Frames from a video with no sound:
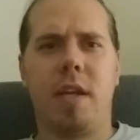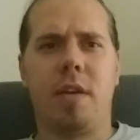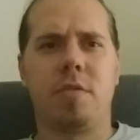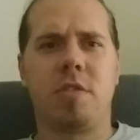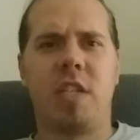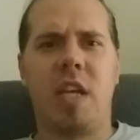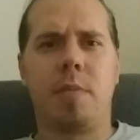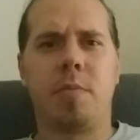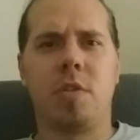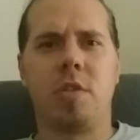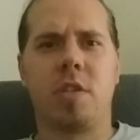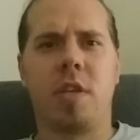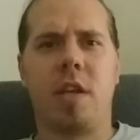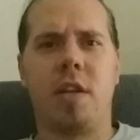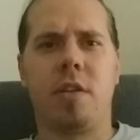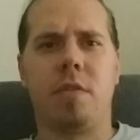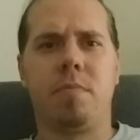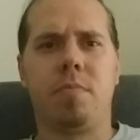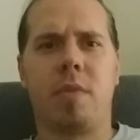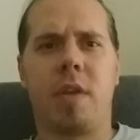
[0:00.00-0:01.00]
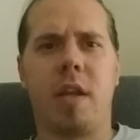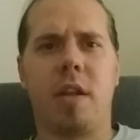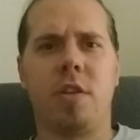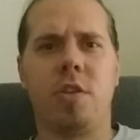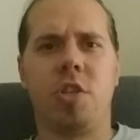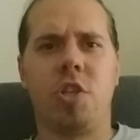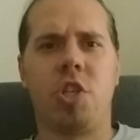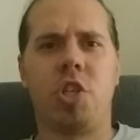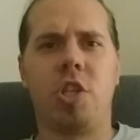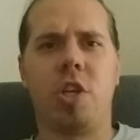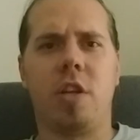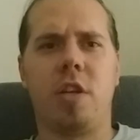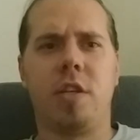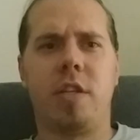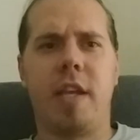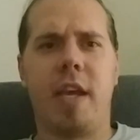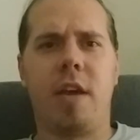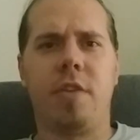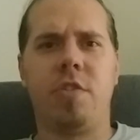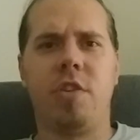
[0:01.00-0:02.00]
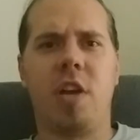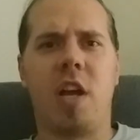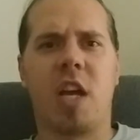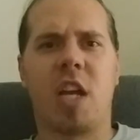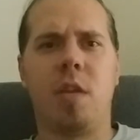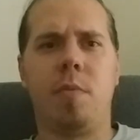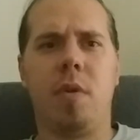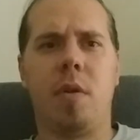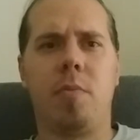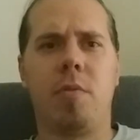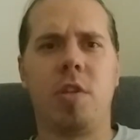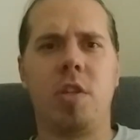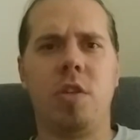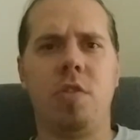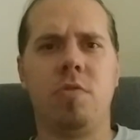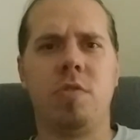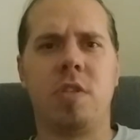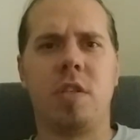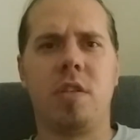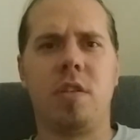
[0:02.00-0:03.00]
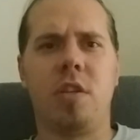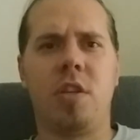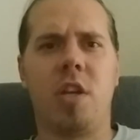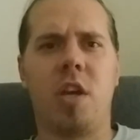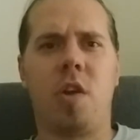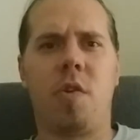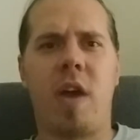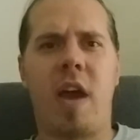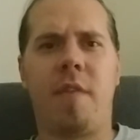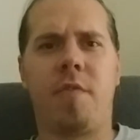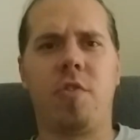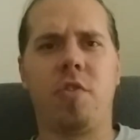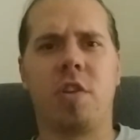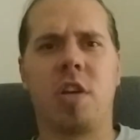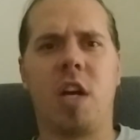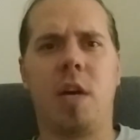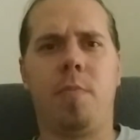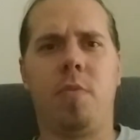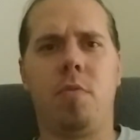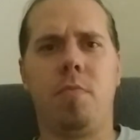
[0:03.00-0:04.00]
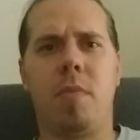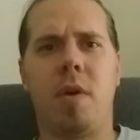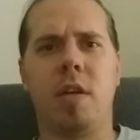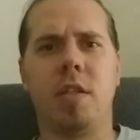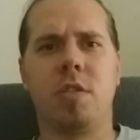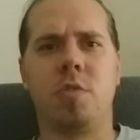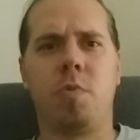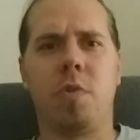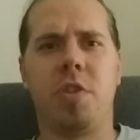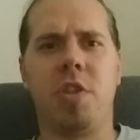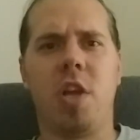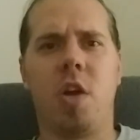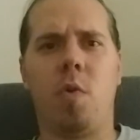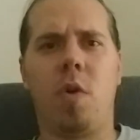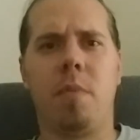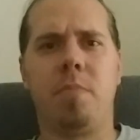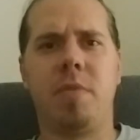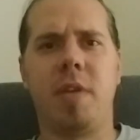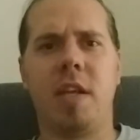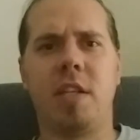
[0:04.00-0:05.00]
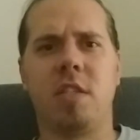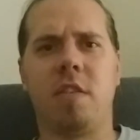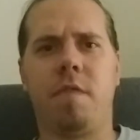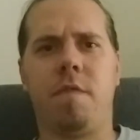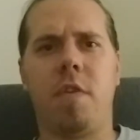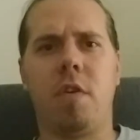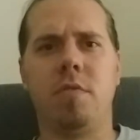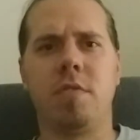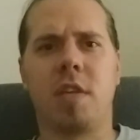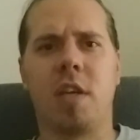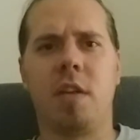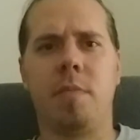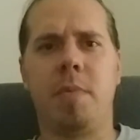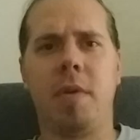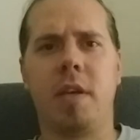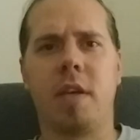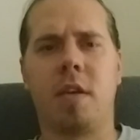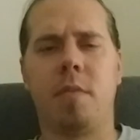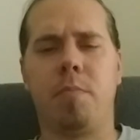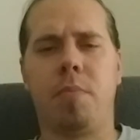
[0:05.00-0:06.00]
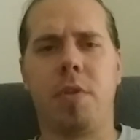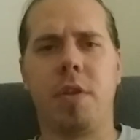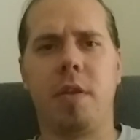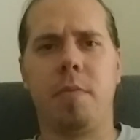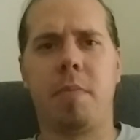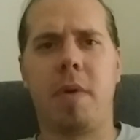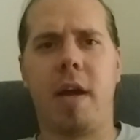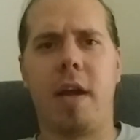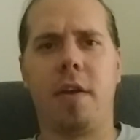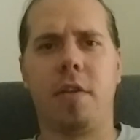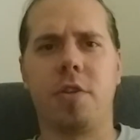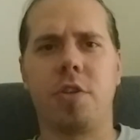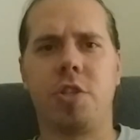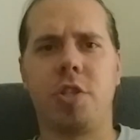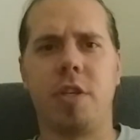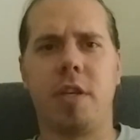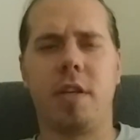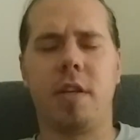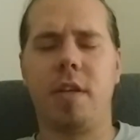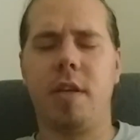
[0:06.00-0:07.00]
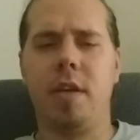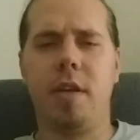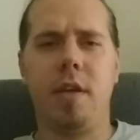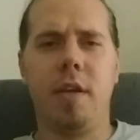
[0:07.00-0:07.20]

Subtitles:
Samsung's gonna just shut it down. You're not gonna be able to use it. After a couple months with no updates, the phone's gonna be a complete pile of shit."